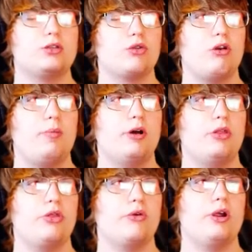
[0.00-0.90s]

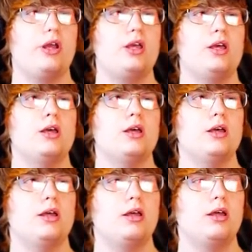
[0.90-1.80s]
3.3.
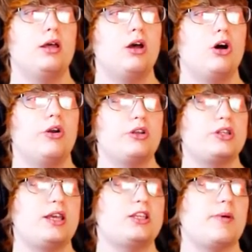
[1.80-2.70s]

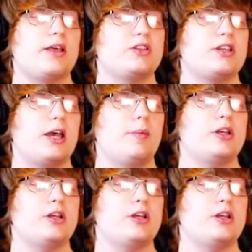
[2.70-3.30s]
Honestly, it's about the same.